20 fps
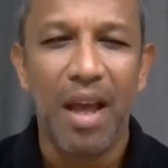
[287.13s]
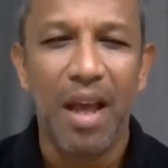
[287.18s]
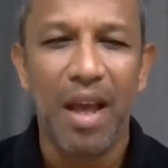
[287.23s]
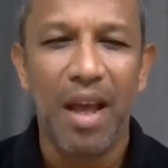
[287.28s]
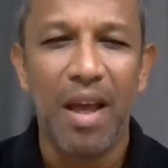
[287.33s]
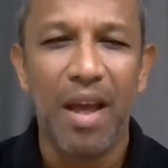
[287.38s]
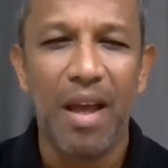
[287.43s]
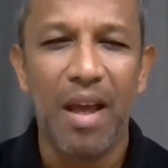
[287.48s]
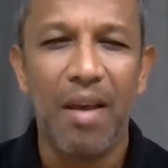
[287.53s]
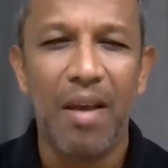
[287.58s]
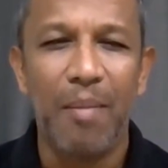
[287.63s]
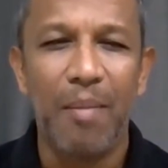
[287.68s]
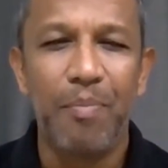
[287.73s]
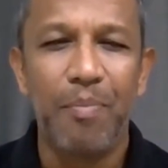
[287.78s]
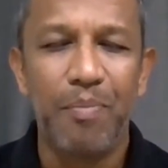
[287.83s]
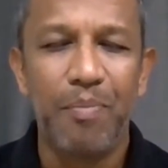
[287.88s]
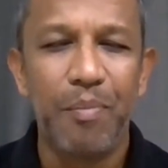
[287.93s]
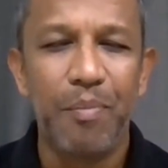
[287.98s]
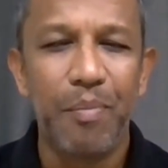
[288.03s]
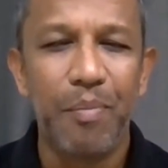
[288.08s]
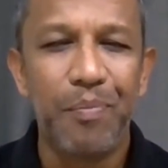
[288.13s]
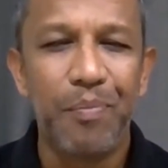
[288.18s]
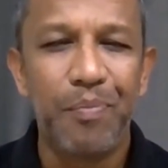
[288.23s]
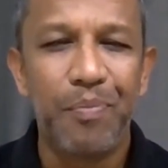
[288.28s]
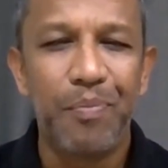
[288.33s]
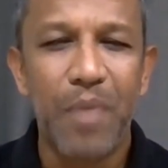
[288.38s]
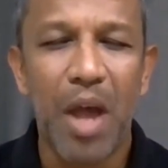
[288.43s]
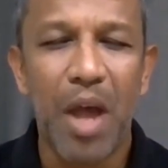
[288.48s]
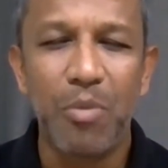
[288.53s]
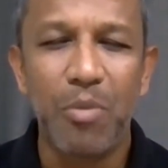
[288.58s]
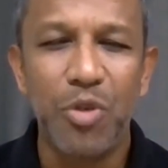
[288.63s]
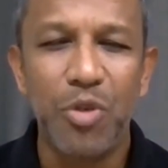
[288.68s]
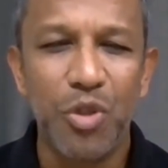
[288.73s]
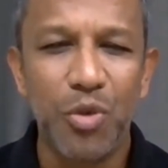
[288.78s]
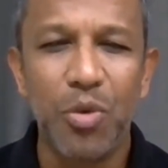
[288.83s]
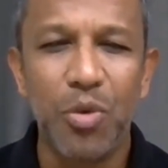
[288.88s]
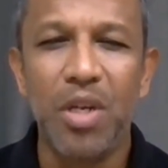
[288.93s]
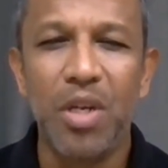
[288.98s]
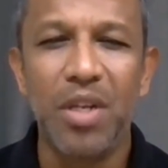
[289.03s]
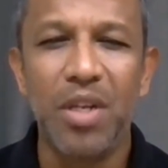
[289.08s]
I'm
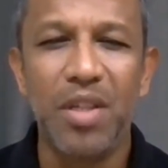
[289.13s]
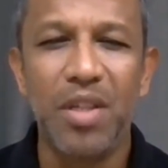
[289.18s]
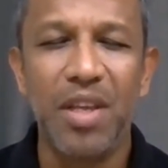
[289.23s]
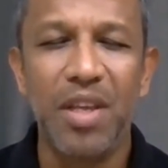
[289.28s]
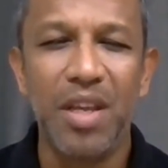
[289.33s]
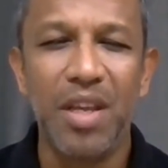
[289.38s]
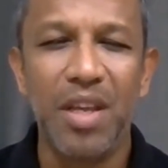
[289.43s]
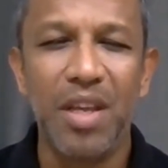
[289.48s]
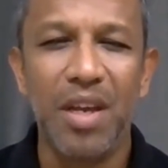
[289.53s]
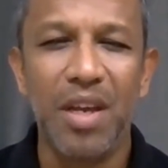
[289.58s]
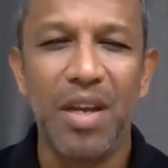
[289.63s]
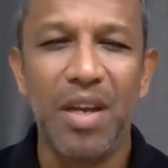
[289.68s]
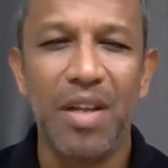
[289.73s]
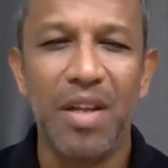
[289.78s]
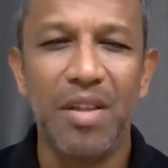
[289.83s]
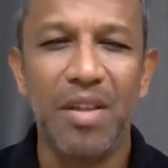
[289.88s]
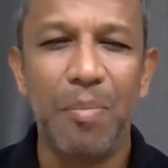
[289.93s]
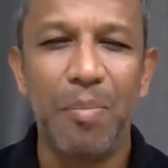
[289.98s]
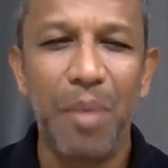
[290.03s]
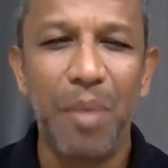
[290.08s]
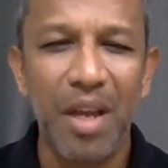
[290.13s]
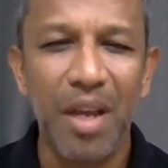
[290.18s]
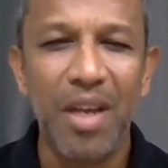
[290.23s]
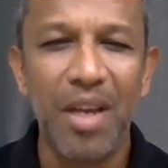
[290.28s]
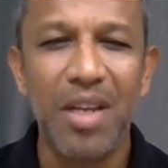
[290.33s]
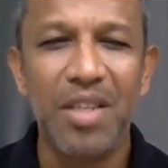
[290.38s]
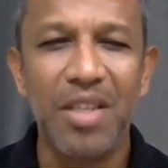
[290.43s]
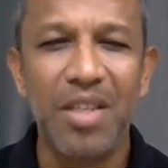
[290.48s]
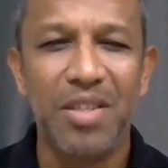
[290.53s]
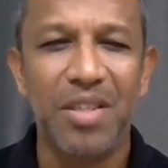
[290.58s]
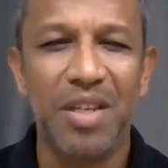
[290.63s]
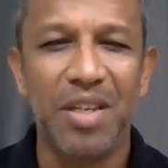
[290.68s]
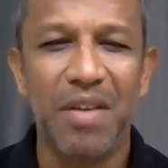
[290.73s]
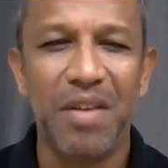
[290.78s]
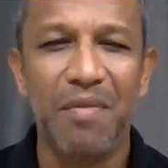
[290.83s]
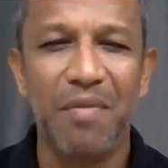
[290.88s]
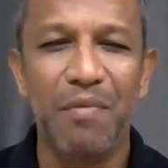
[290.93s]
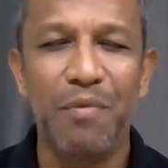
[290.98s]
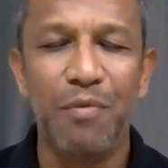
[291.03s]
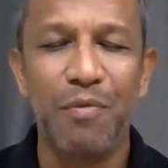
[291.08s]
sure the players
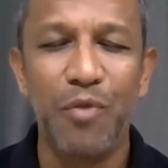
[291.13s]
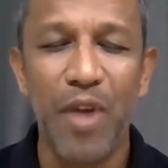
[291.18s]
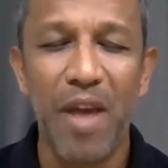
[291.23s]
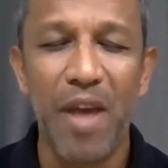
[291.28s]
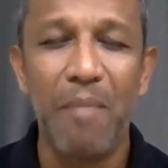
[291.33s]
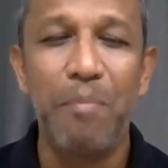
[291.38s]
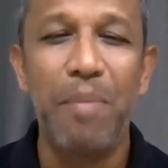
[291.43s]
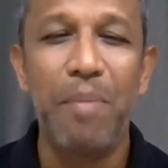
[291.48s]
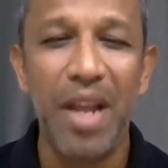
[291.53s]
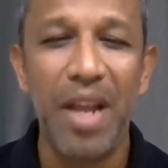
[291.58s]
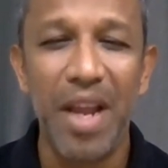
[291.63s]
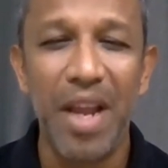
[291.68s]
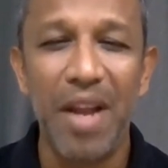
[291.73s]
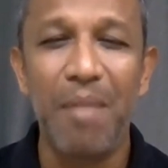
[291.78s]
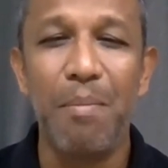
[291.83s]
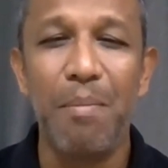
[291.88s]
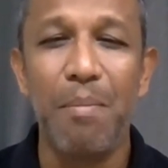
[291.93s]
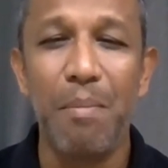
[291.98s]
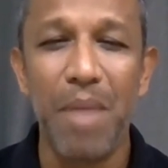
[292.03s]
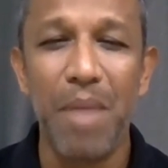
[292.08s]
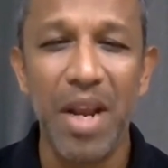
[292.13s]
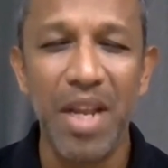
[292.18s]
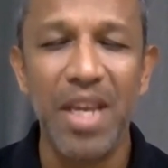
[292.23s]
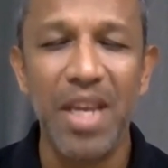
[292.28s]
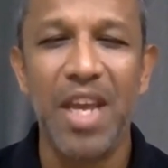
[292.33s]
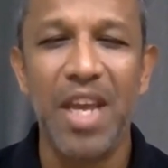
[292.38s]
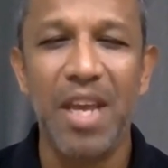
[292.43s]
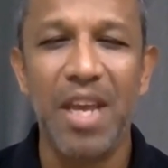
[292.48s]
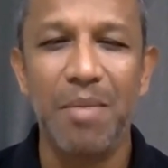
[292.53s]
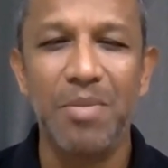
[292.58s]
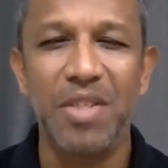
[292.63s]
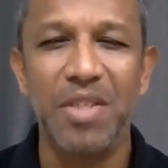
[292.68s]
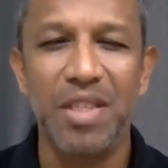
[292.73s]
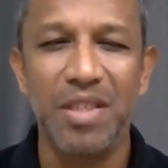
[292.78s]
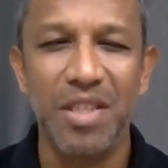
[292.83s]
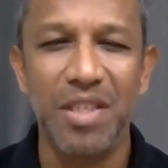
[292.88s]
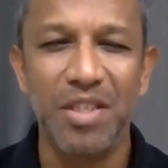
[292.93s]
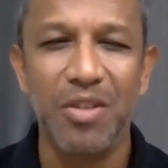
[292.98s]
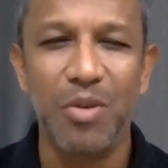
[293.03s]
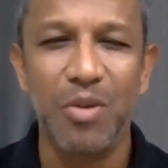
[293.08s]
would have played many games
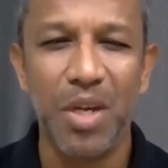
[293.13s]
in this